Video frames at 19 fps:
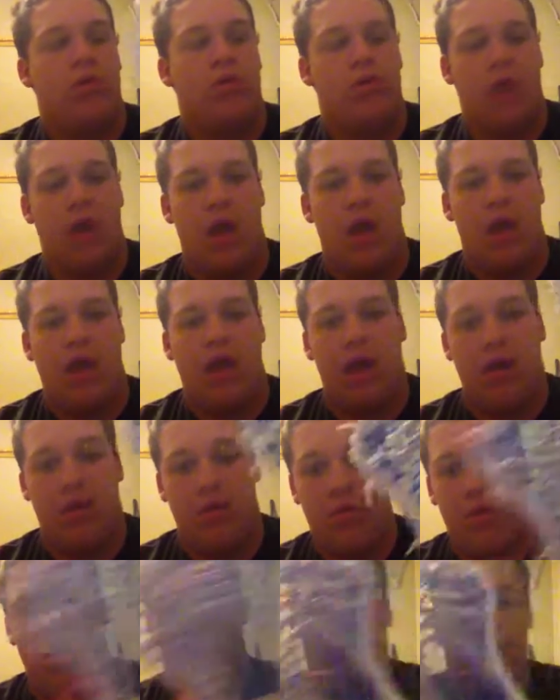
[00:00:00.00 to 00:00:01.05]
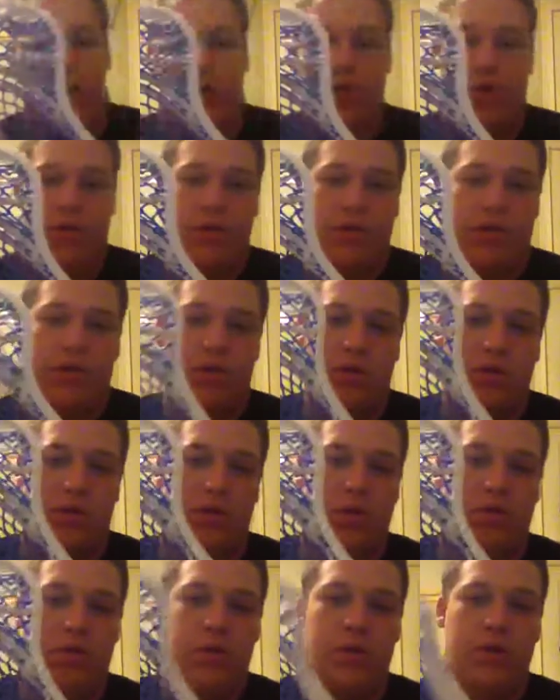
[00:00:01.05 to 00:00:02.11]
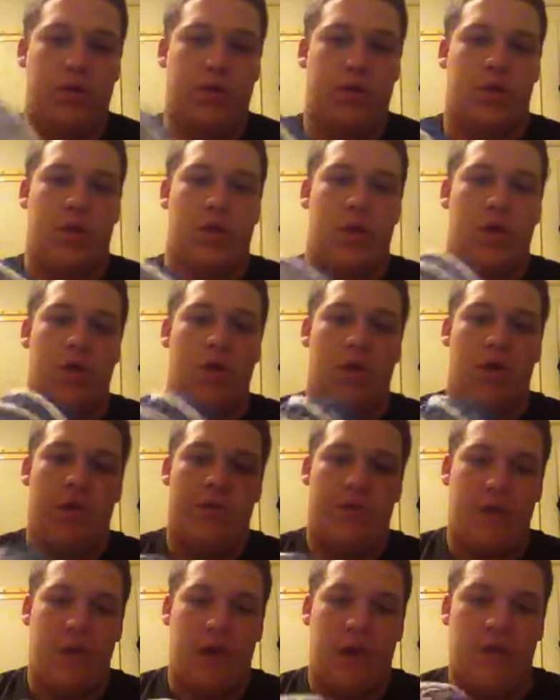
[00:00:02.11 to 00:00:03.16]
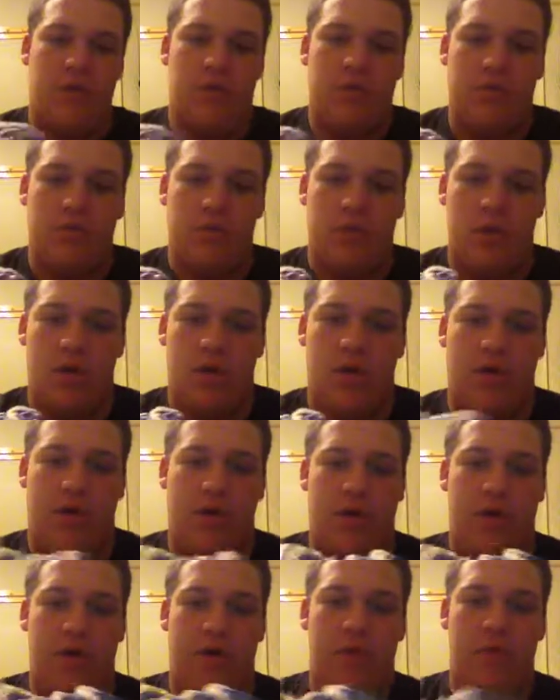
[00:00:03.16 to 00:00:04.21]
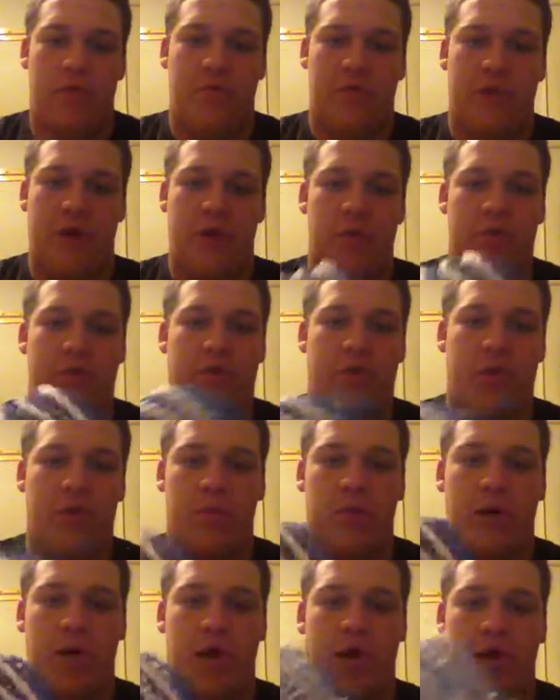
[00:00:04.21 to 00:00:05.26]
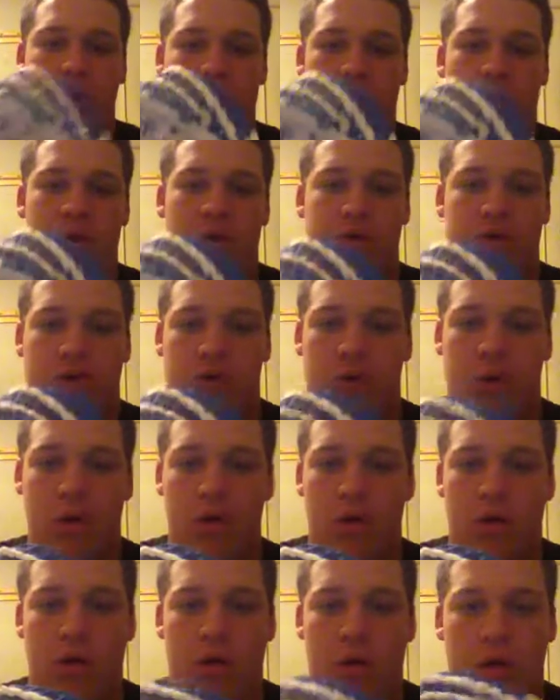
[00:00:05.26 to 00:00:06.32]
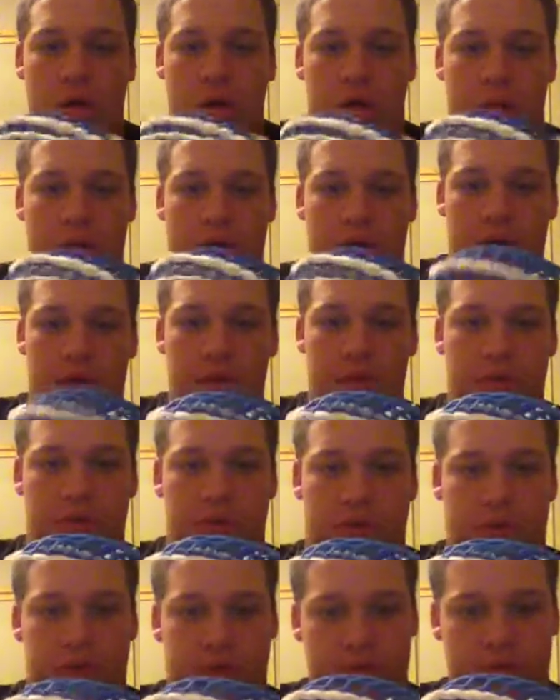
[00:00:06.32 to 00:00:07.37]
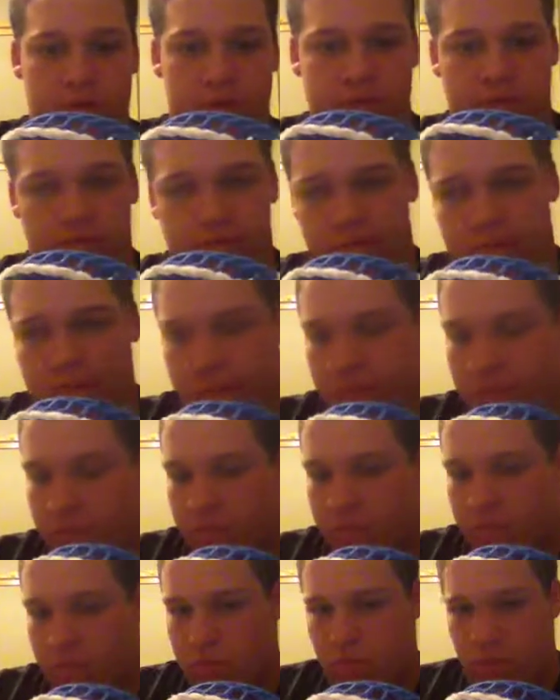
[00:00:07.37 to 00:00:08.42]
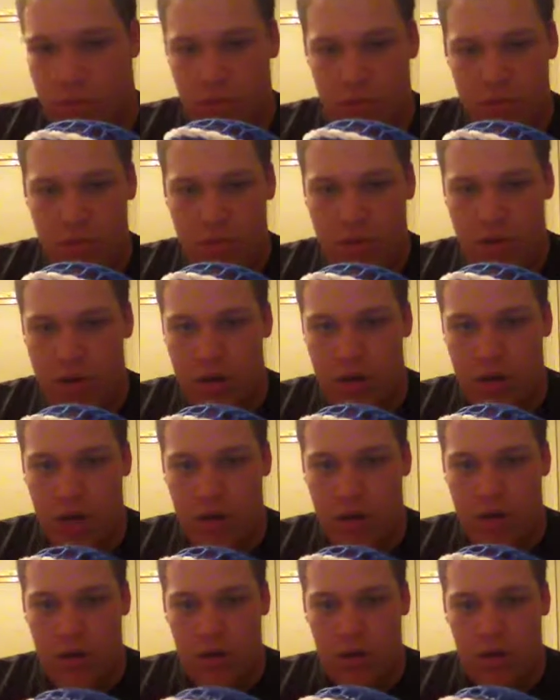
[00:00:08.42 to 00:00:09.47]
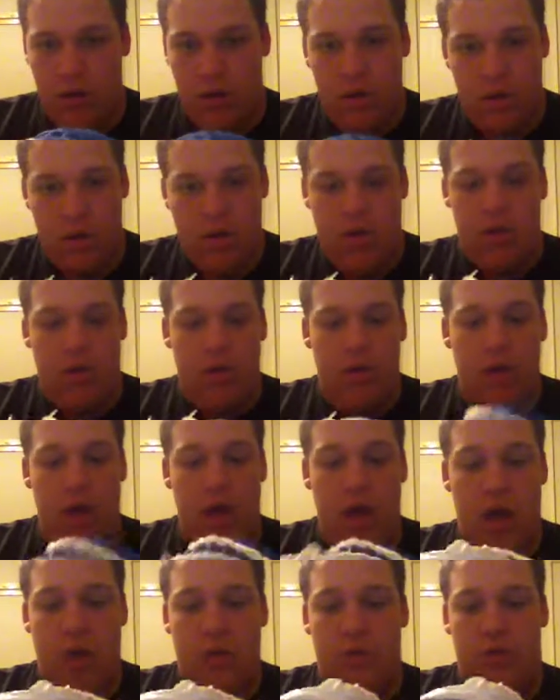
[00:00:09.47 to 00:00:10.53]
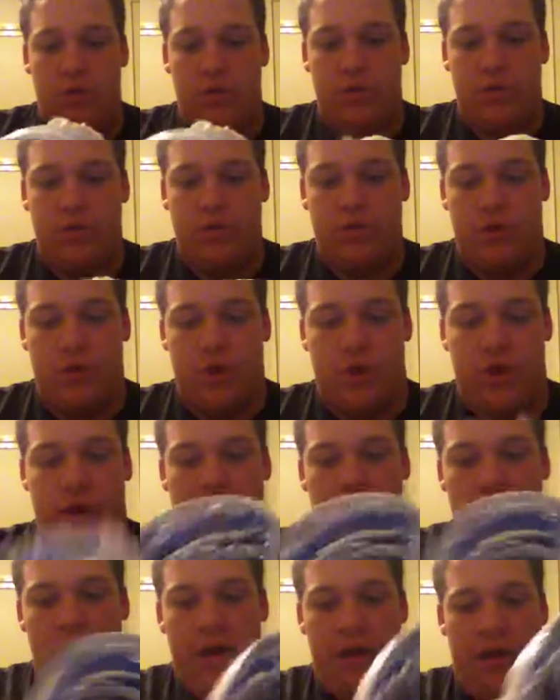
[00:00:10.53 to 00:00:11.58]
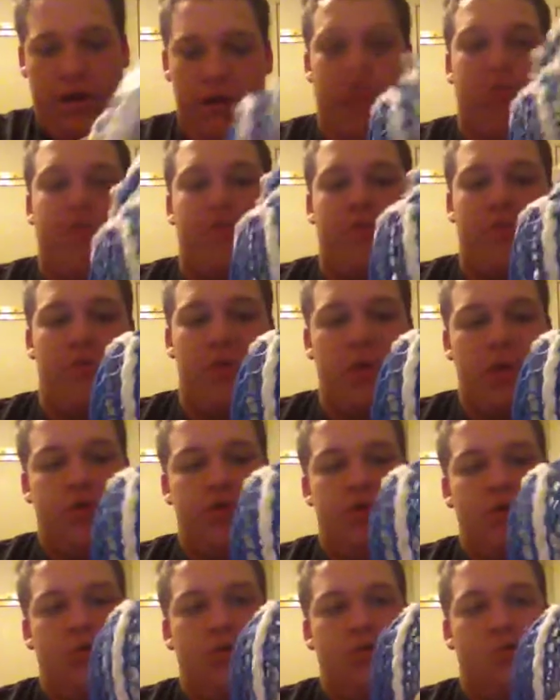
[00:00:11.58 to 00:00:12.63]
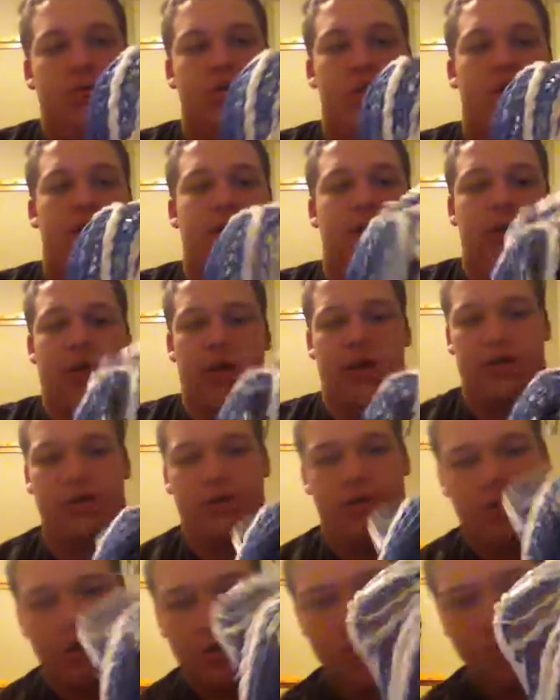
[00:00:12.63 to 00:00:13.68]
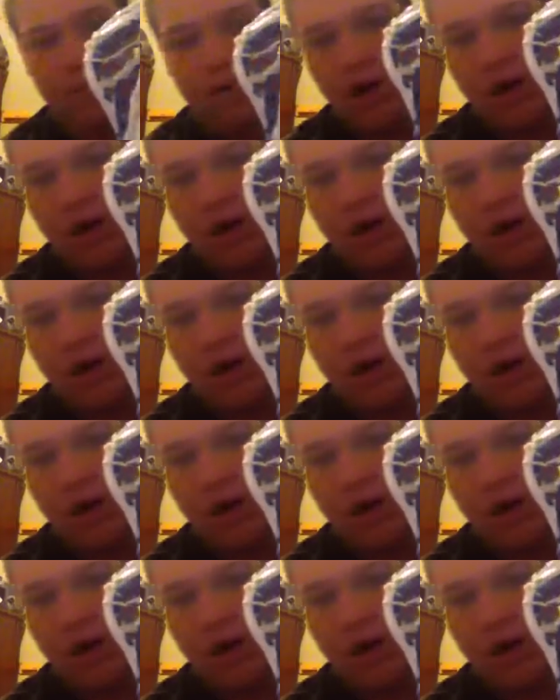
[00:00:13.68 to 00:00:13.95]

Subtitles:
yeah, I got mark mesh on this too, which I love now. I don't think I'm ever gonna buy other mesh for my deep holes. But yeah, it's all white except for the mesh, which I think actually looks pretty